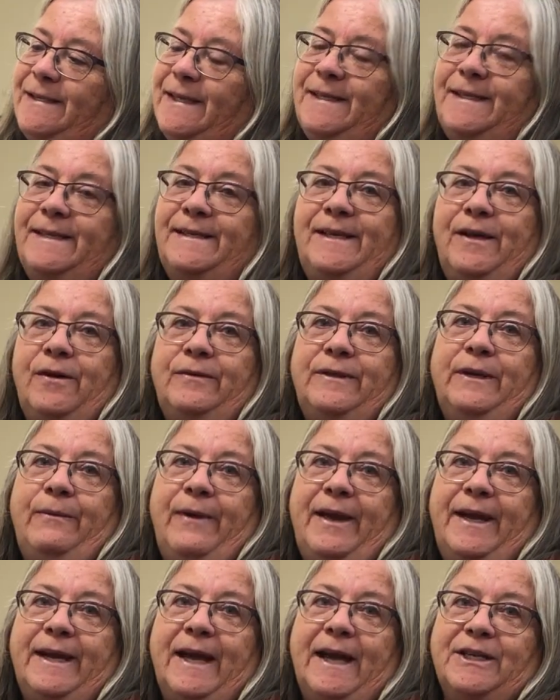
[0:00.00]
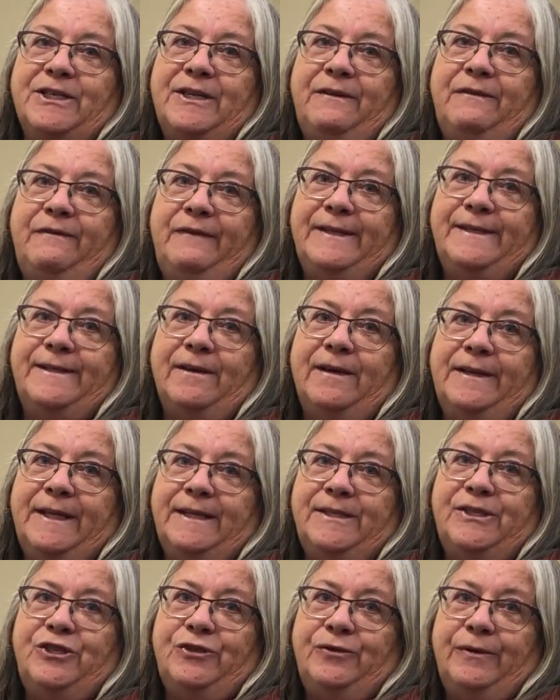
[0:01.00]
this is the only way it actually fits on
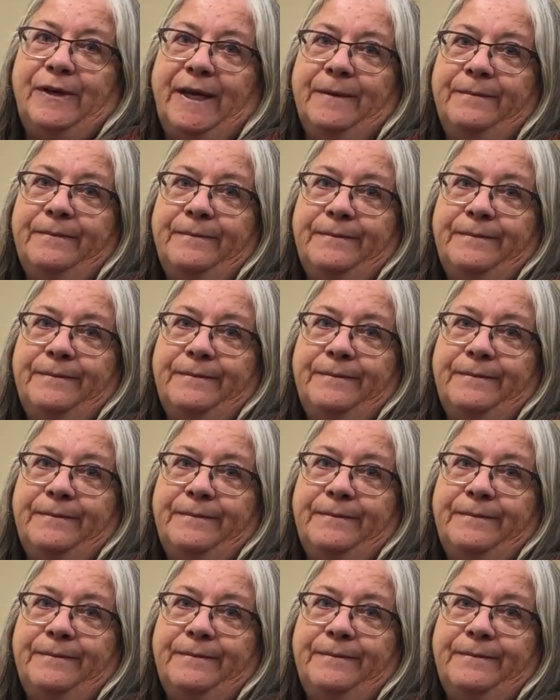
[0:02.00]
this Judy.